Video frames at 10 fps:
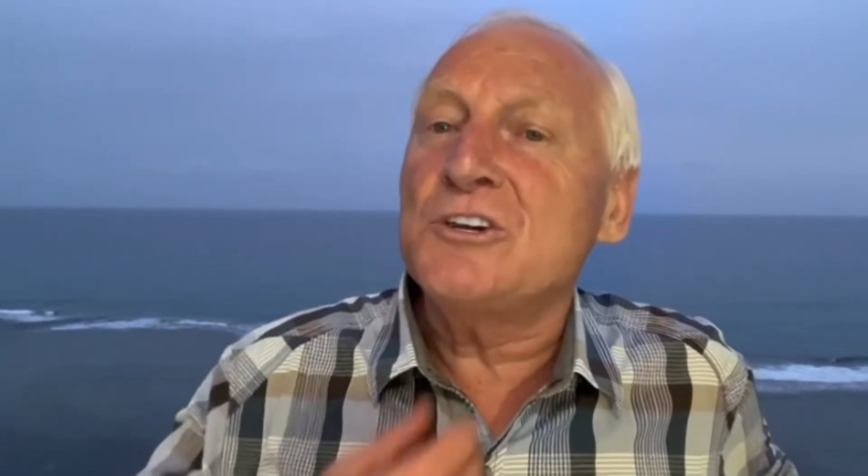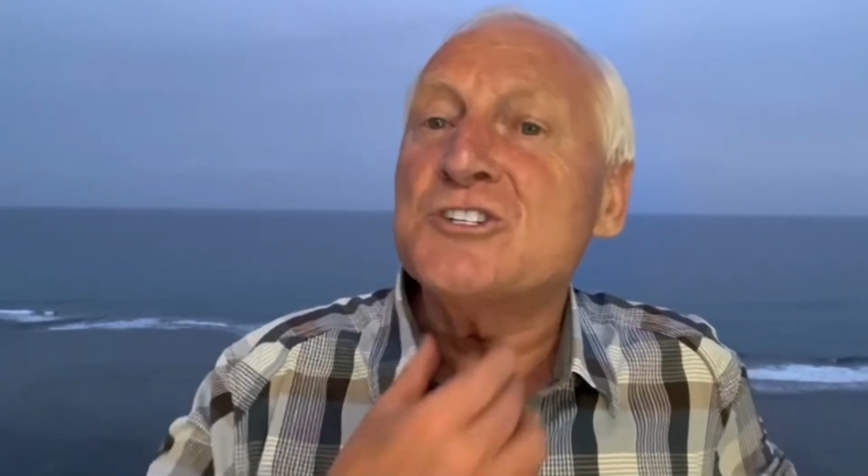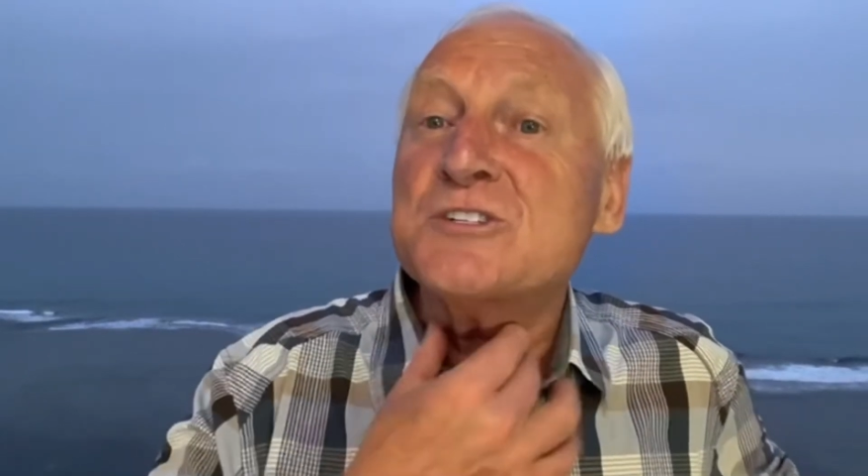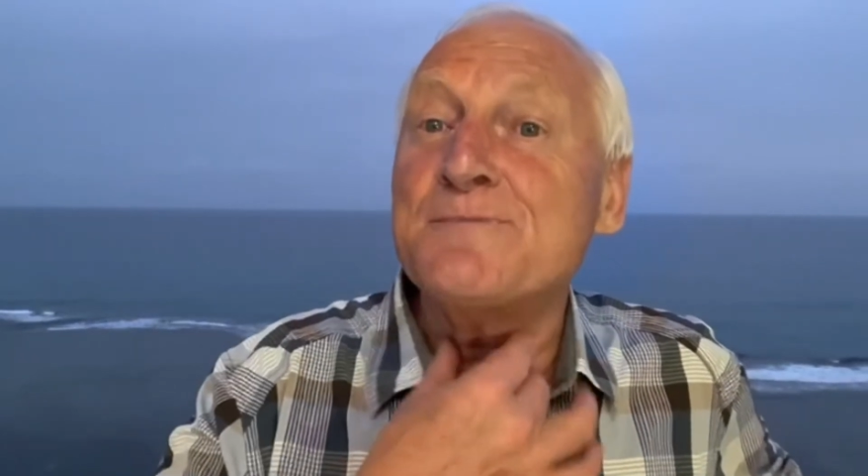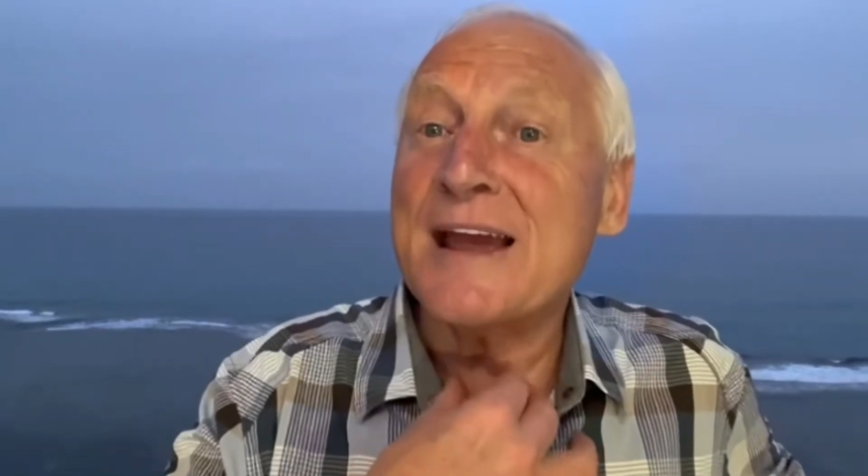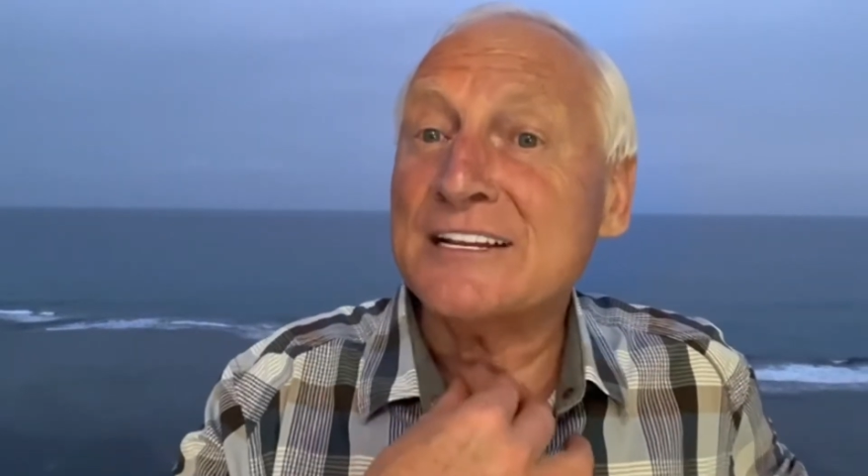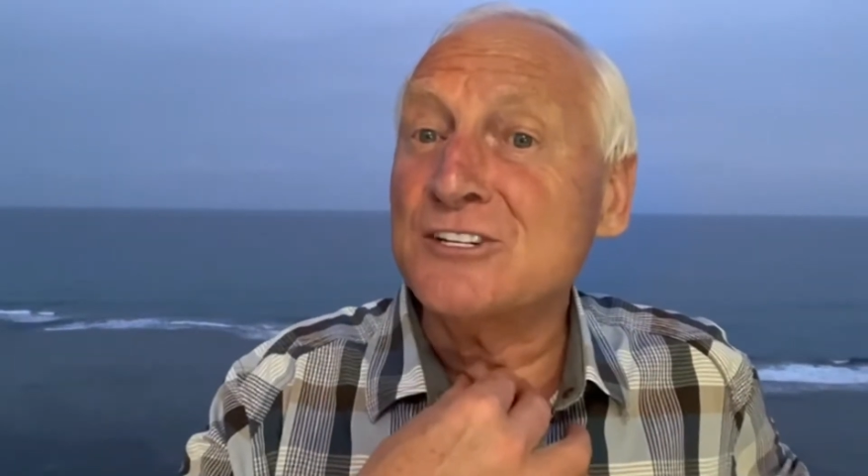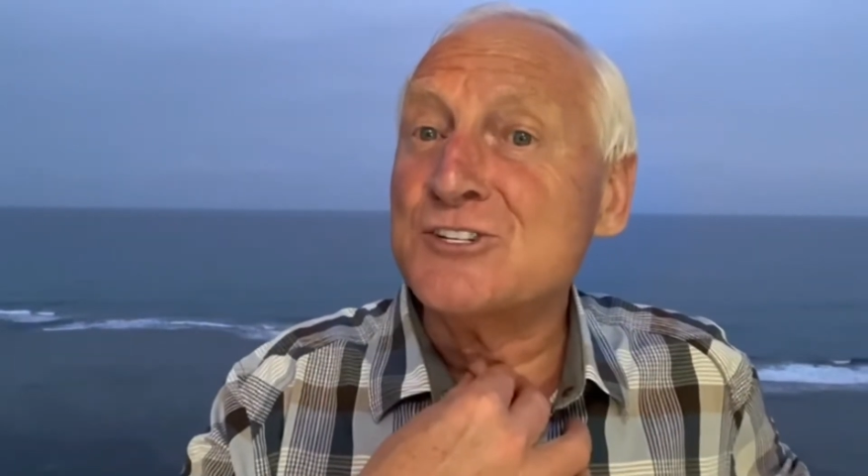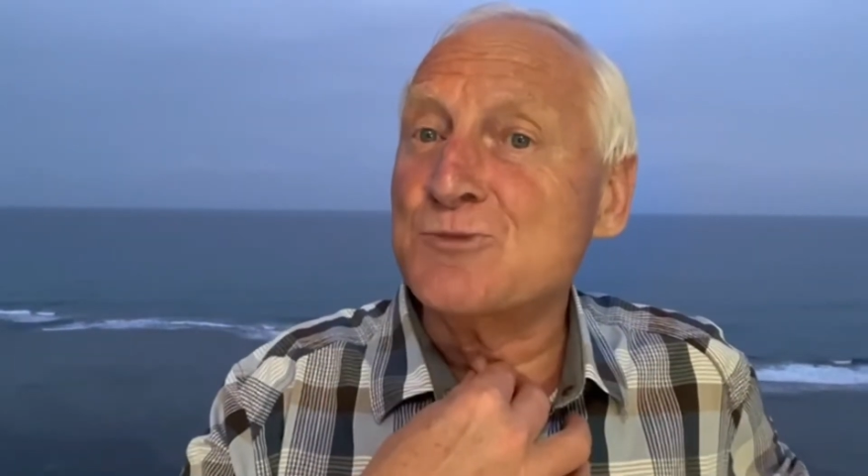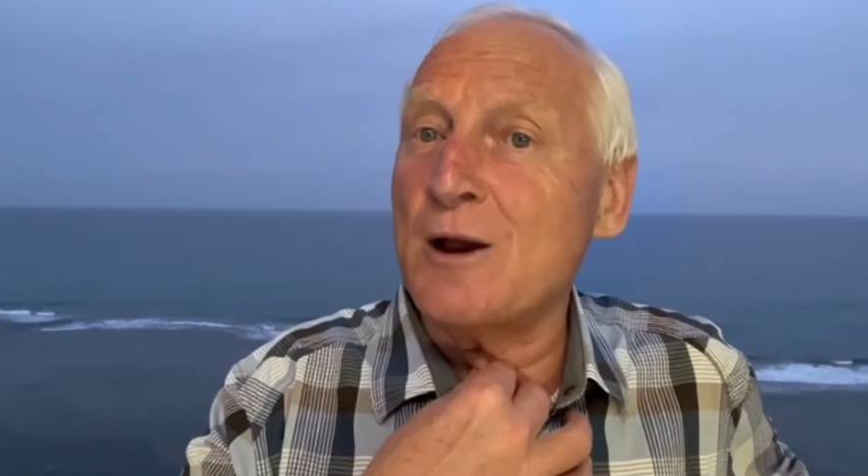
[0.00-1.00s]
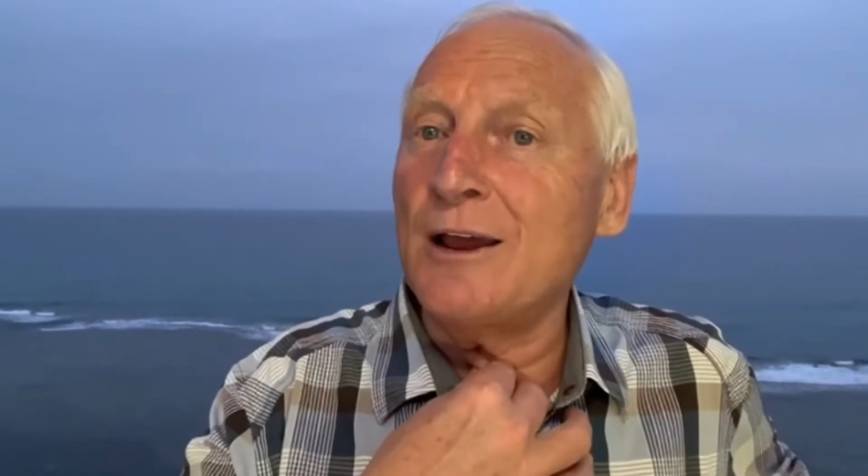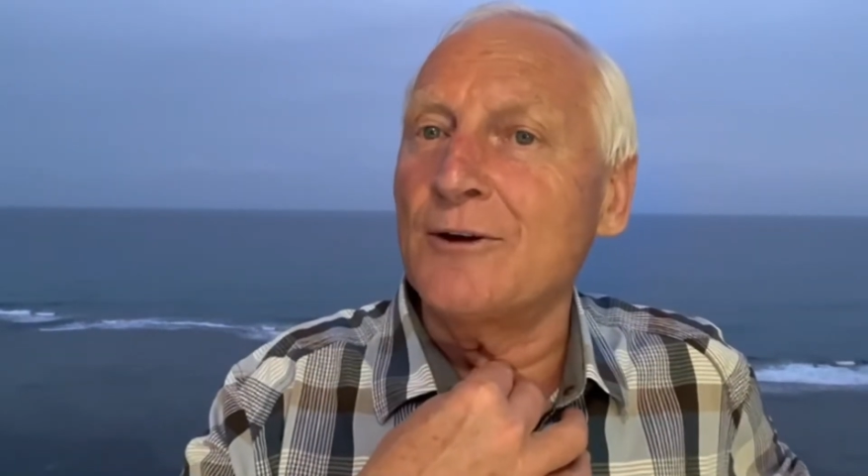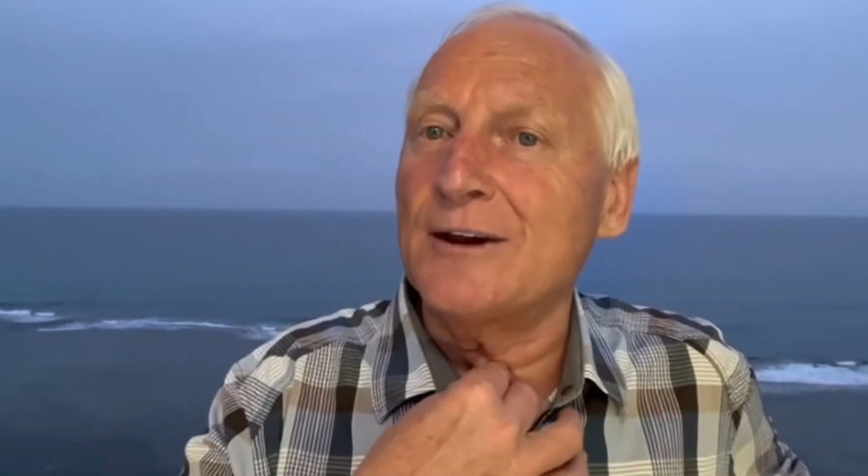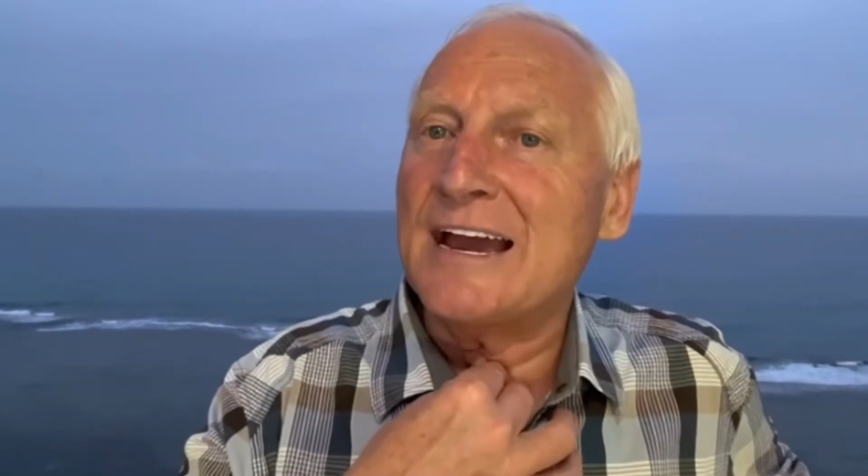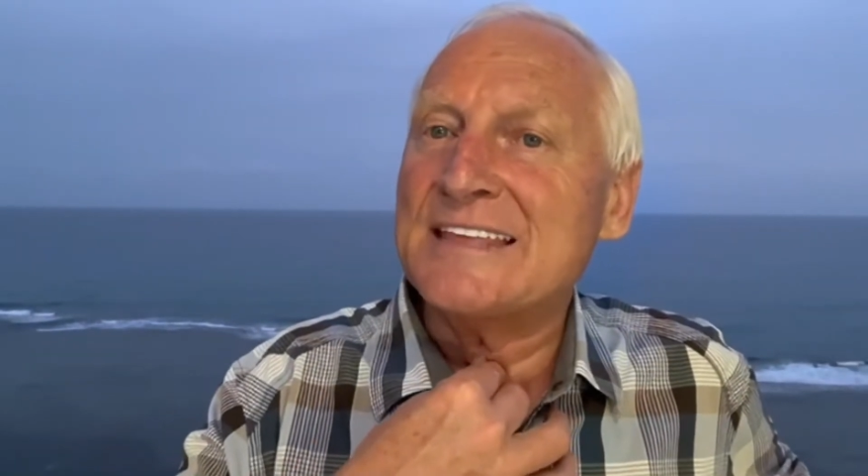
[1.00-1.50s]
used to battle a swallow,